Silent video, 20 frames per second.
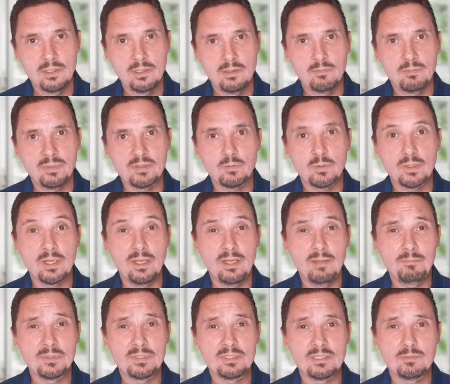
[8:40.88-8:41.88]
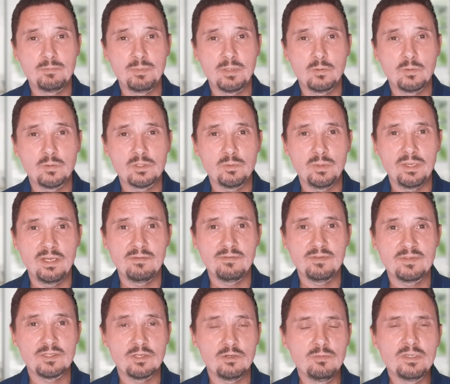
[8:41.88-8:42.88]
But what happens is, because we have
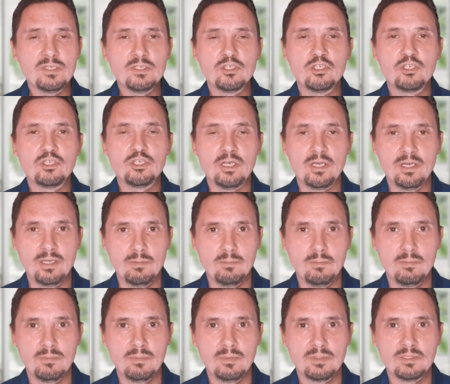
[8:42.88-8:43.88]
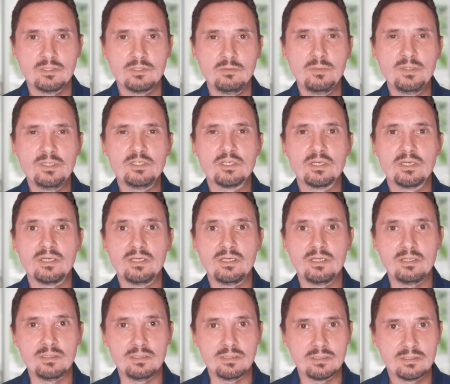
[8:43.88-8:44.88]
so much shame, so much
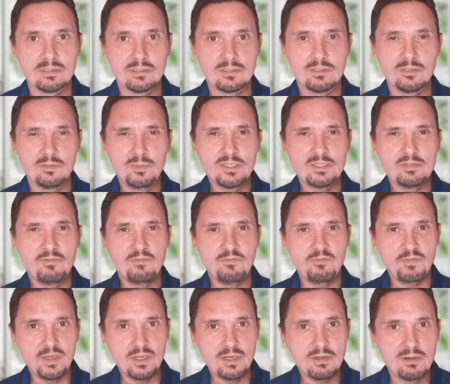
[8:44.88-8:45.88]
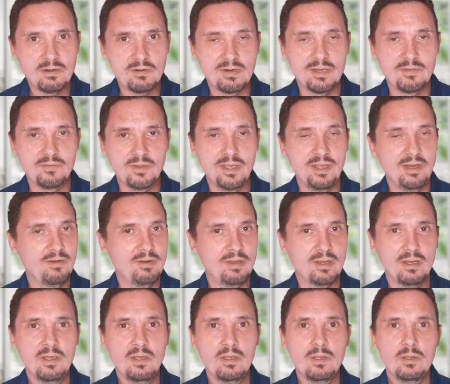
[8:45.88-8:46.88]
guilt, so much fear around the
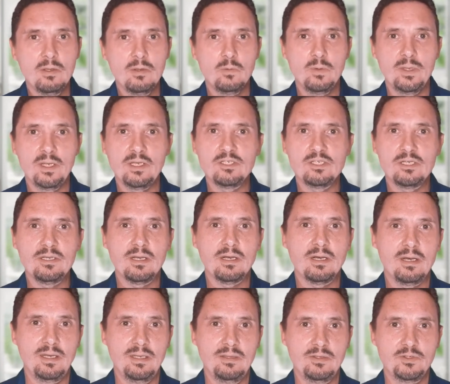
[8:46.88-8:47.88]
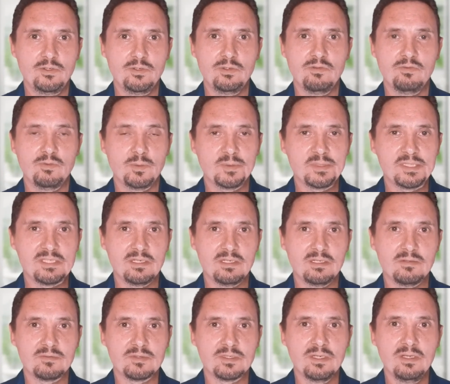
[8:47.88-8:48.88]
area, we actually hide the truth from
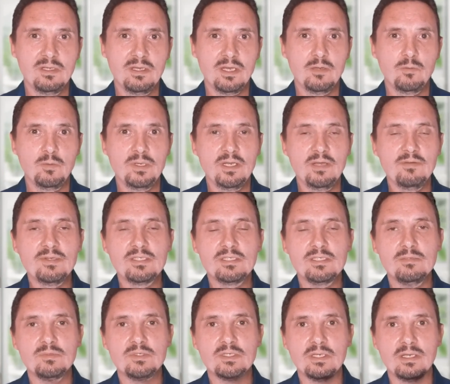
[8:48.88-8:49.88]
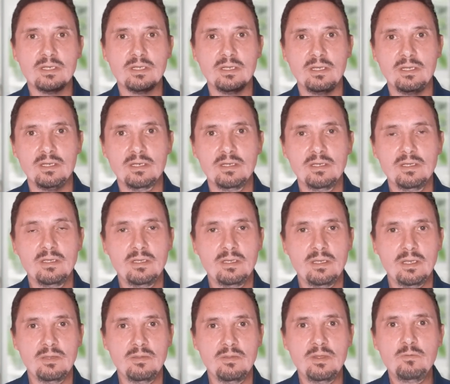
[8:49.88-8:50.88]
ourselves and we never seem to get ahead.
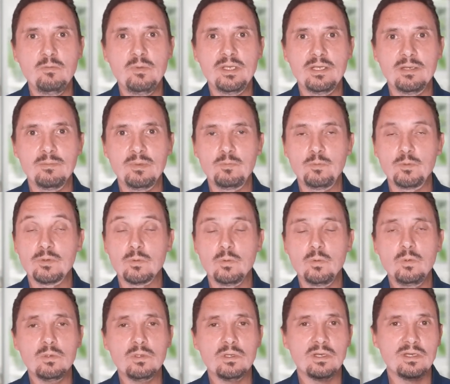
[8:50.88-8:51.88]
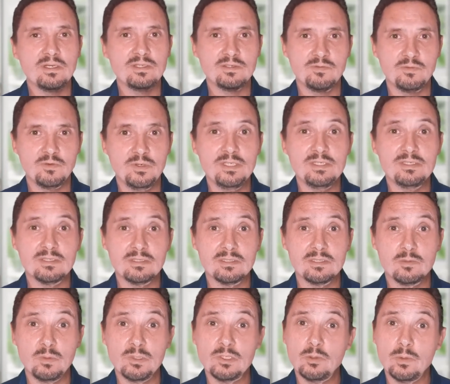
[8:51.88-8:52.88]
And then we come up with all kinds of
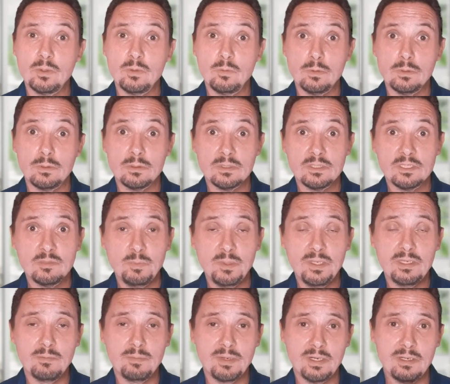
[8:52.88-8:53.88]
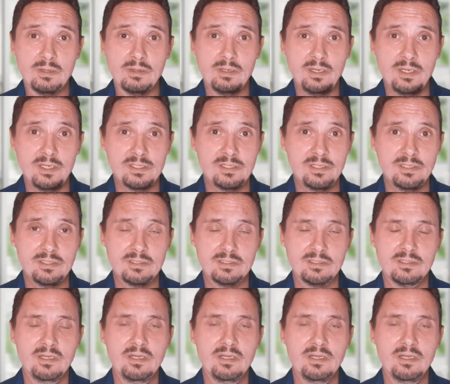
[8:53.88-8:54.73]
reasons, which we will speak about in the next lesson,